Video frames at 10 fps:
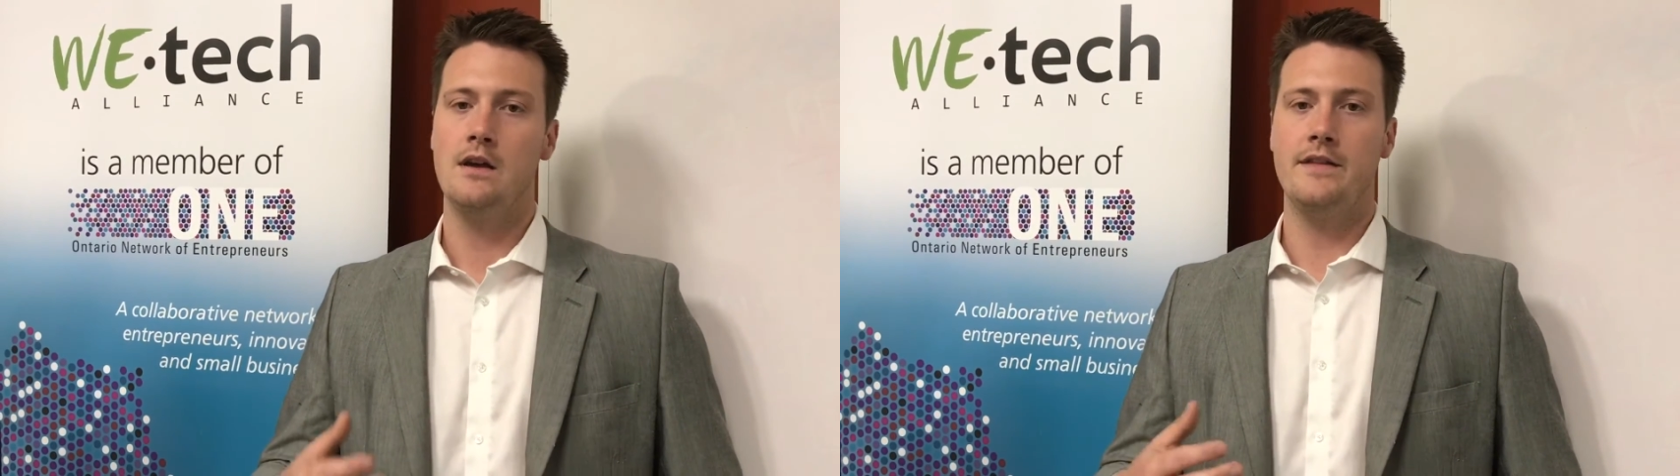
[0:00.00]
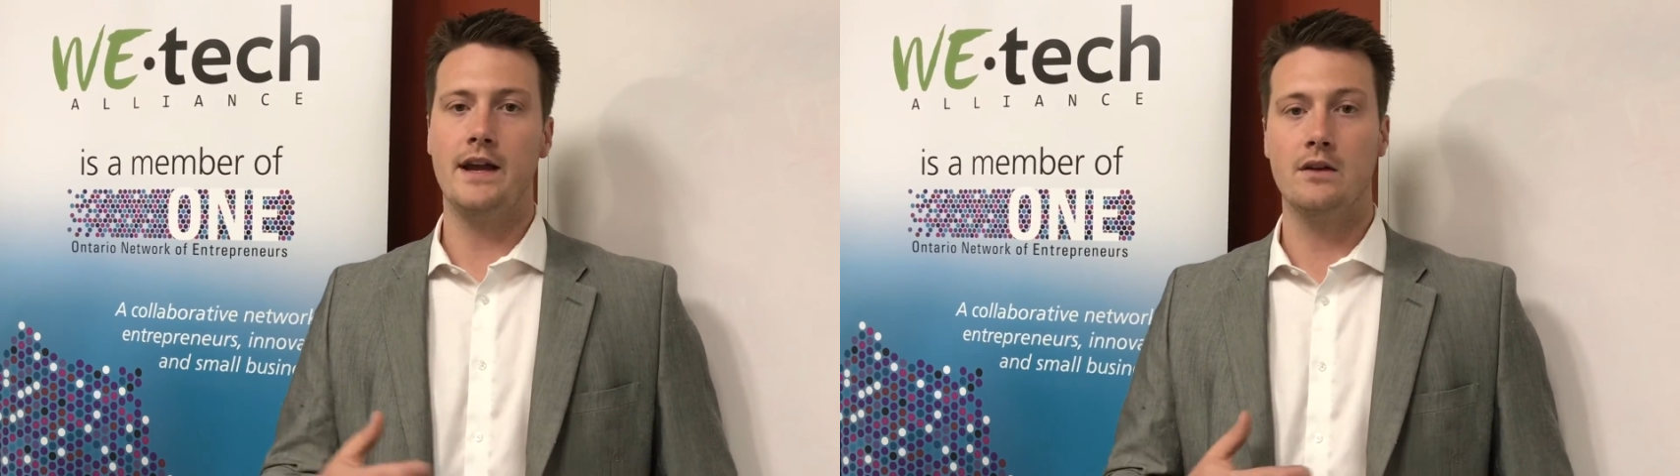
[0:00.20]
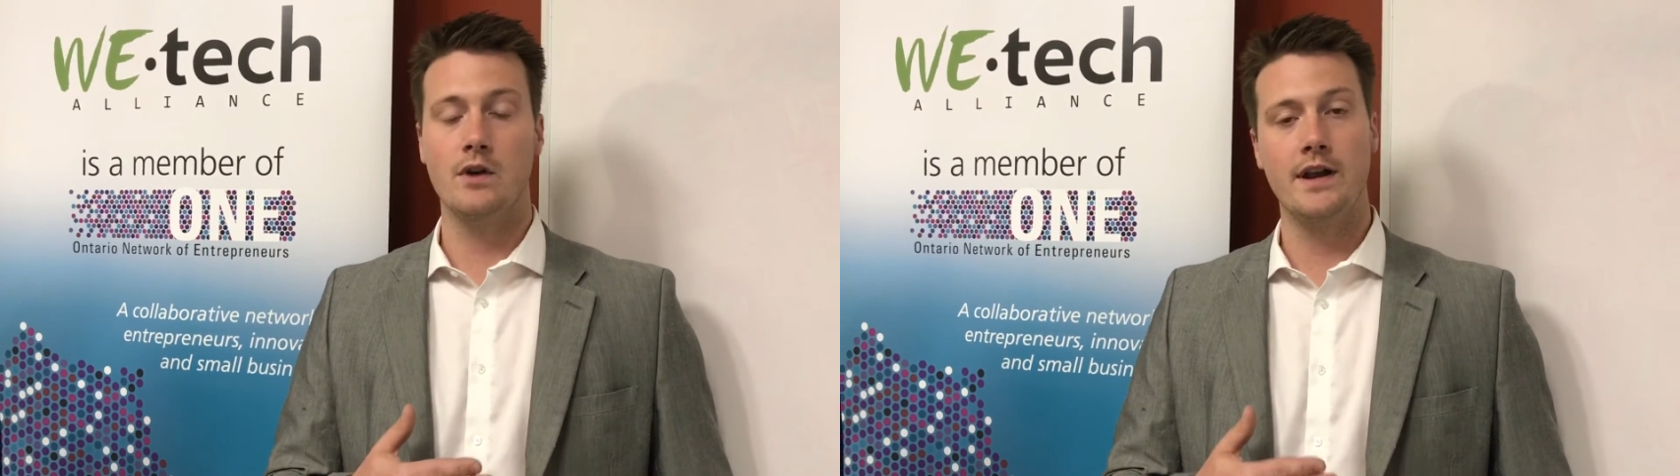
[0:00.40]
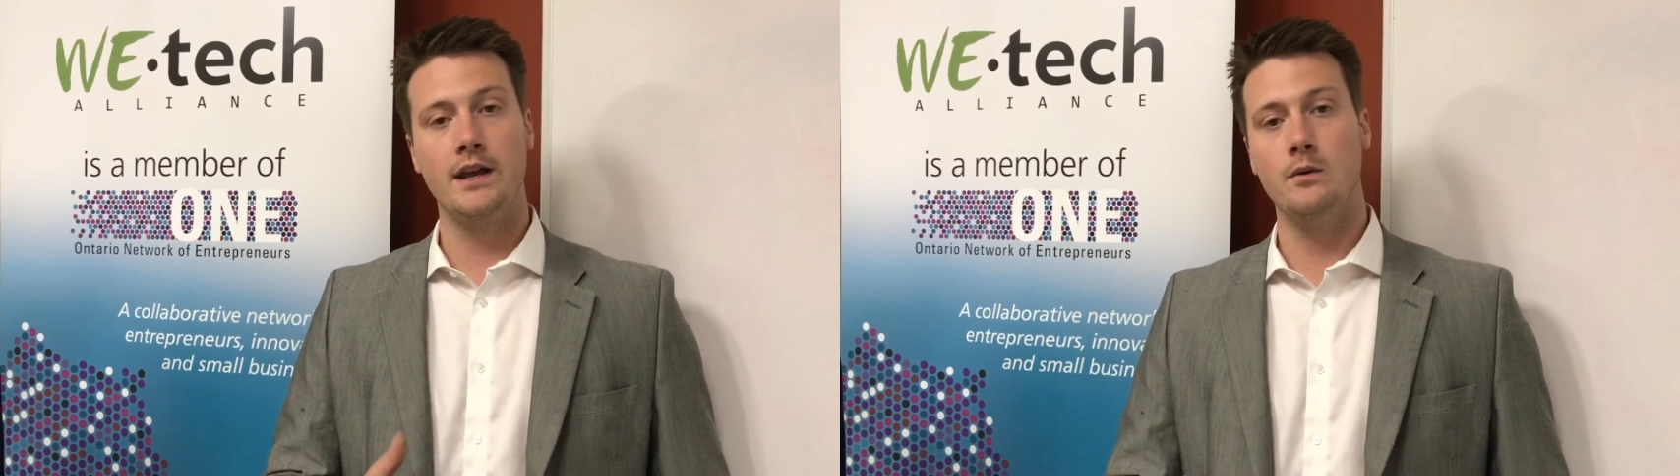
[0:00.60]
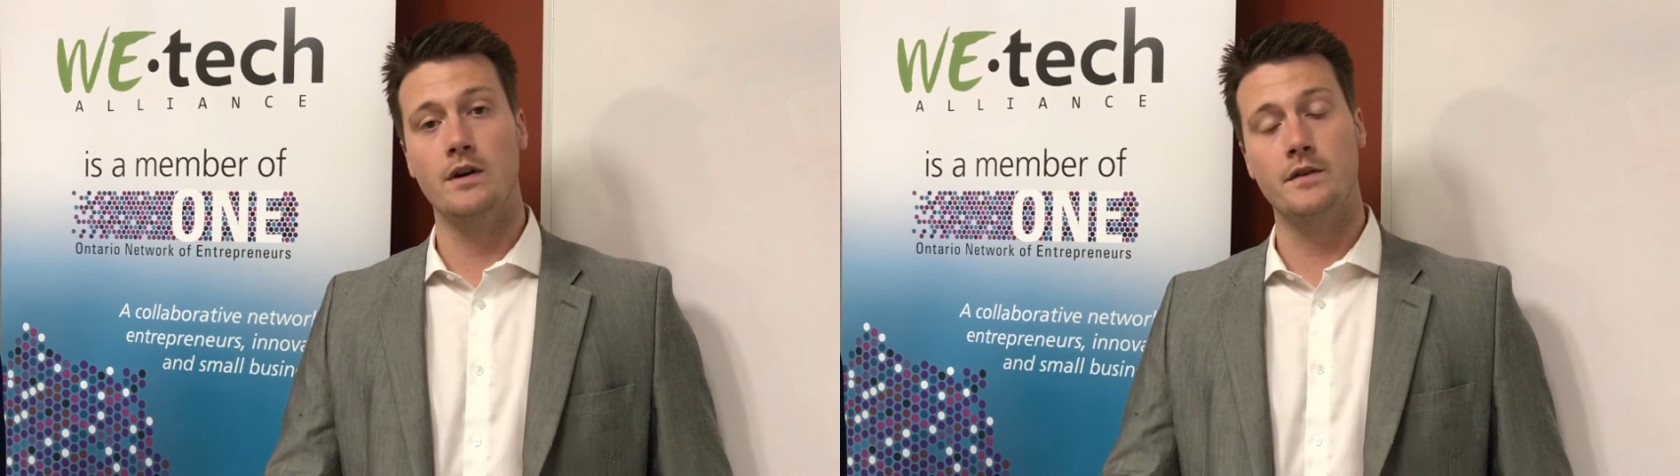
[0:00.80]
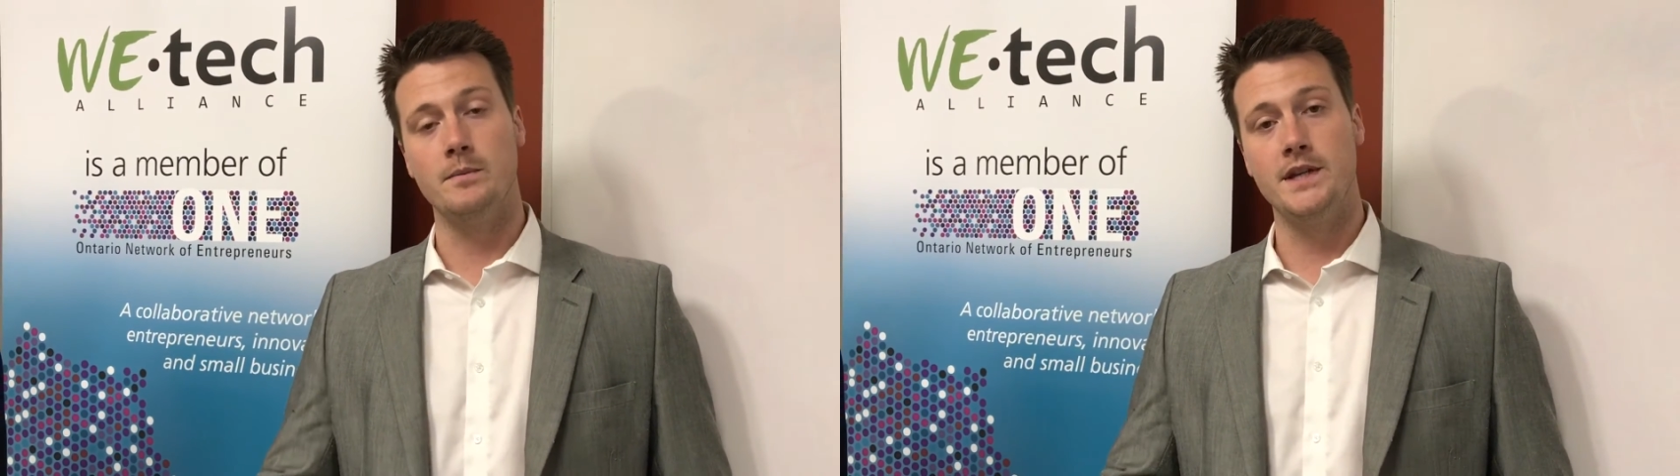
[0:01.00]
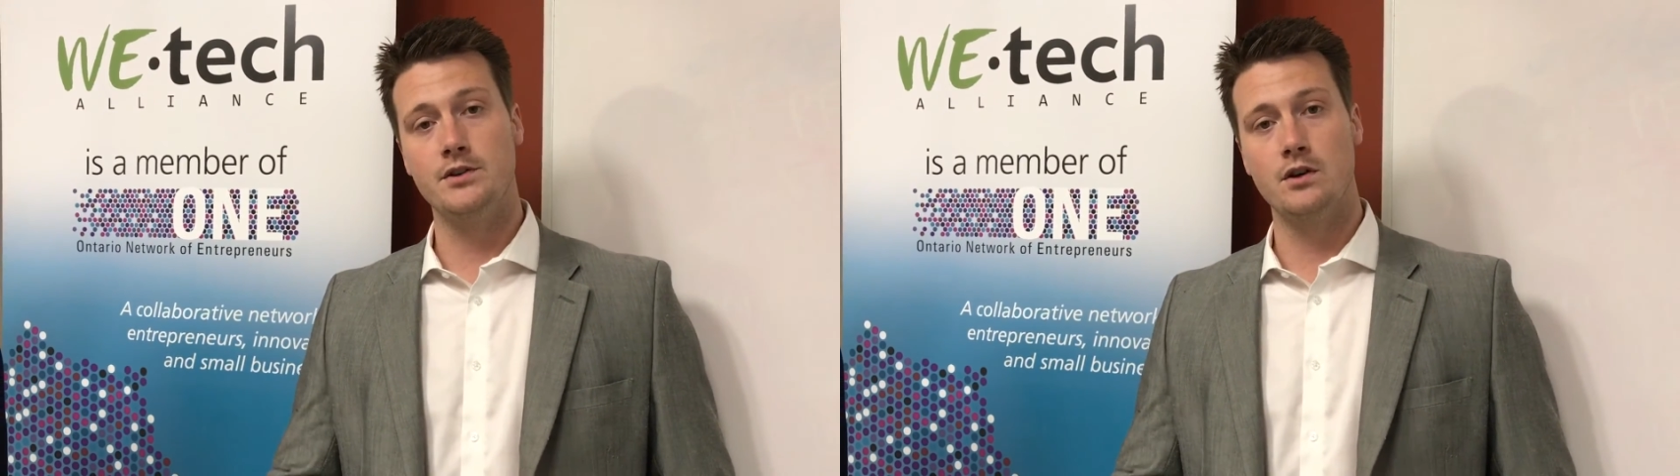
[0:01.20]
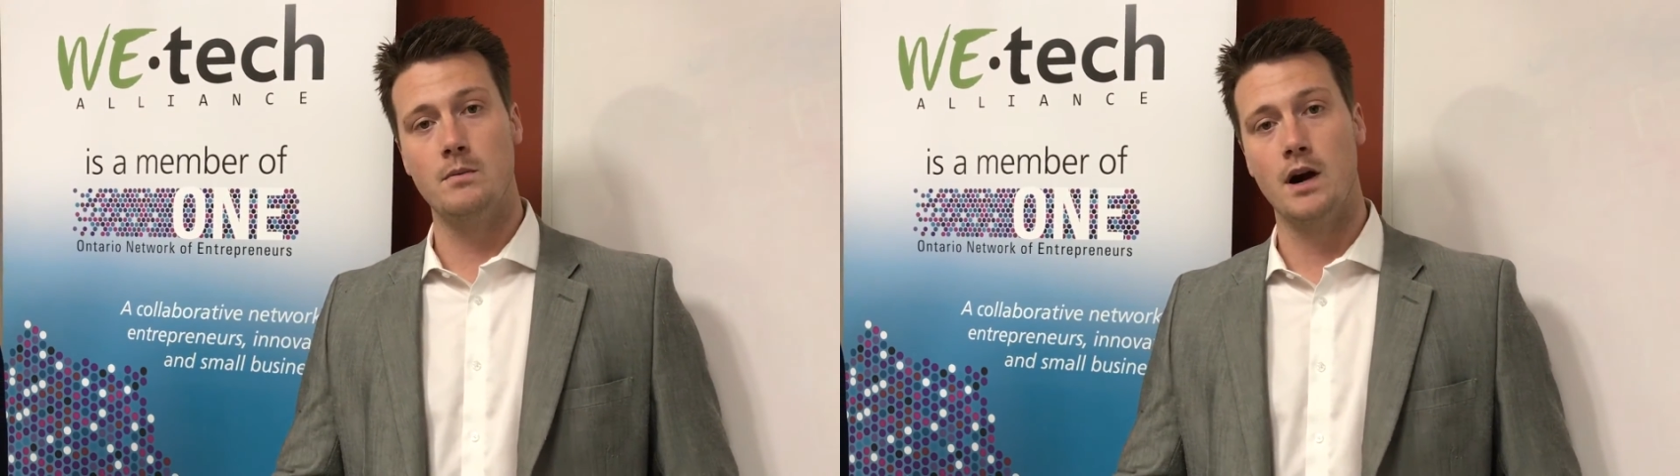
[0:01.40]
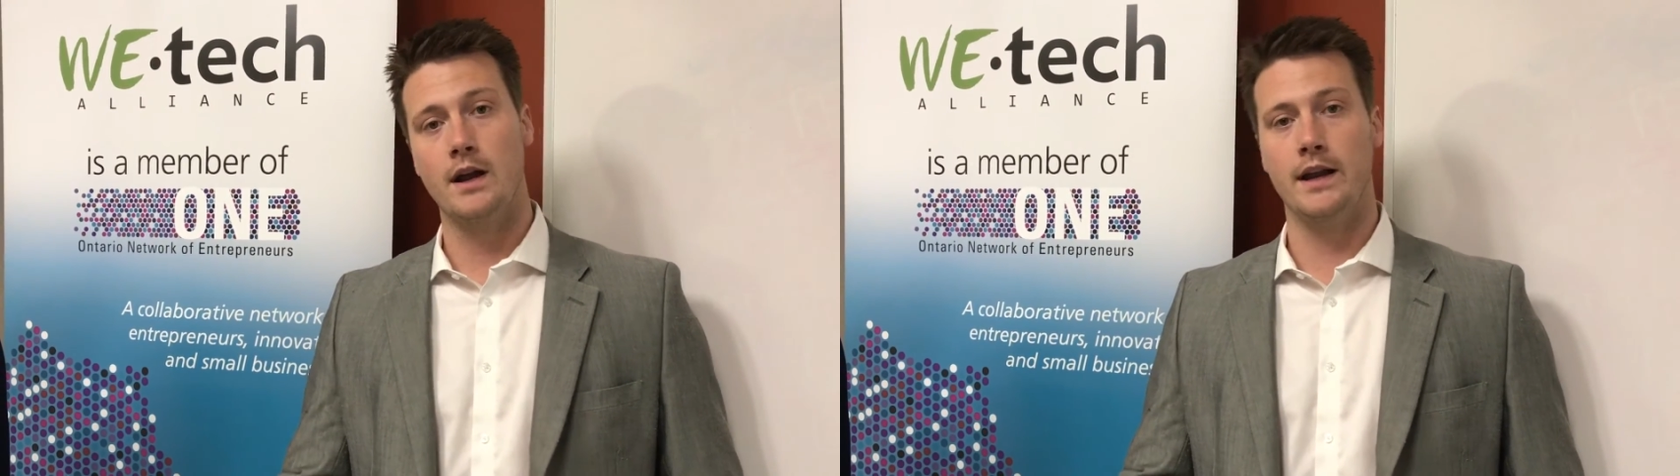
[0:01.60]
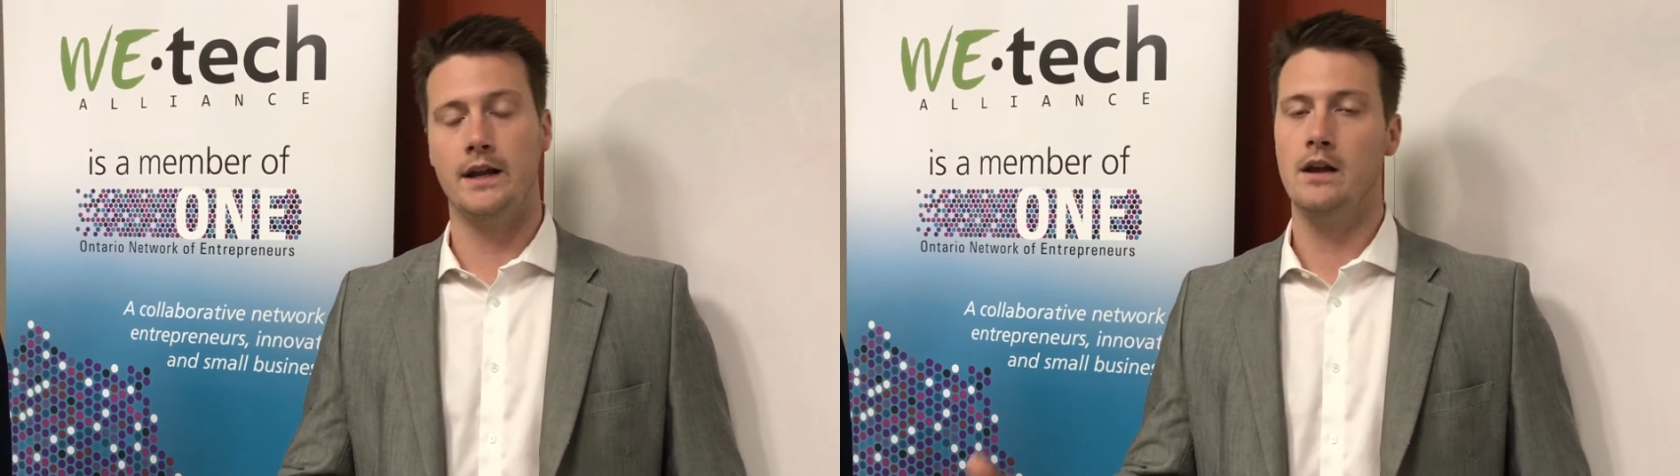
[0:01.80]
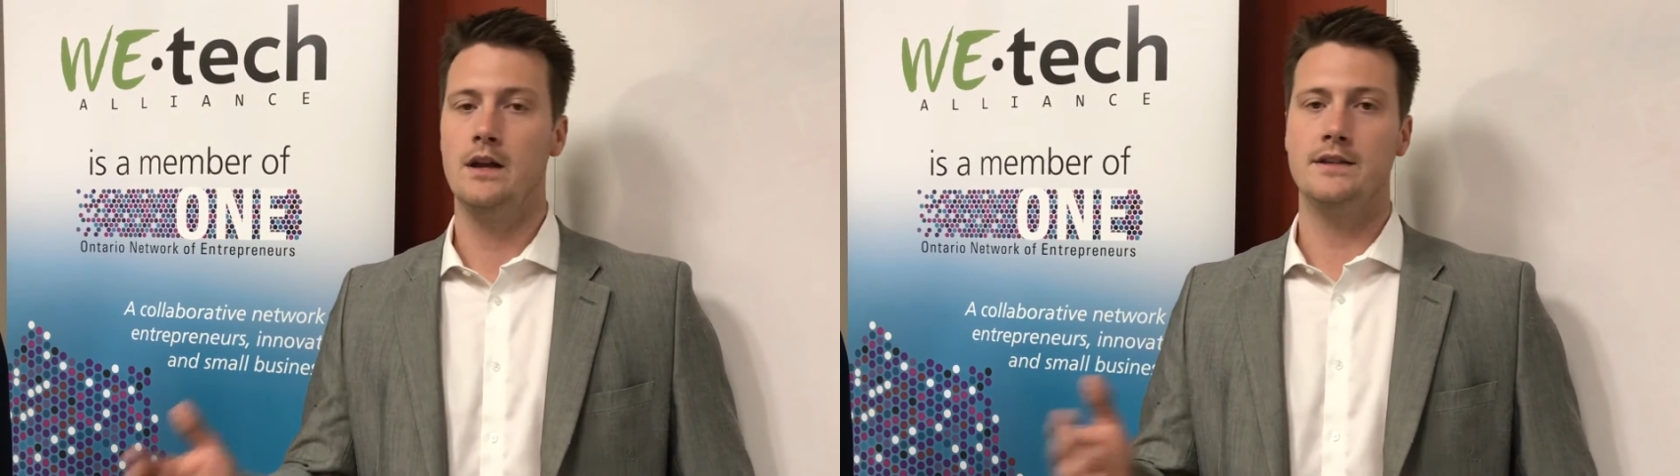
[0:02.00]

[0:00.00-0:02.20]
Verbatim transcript: That can run anywhere from digital marketing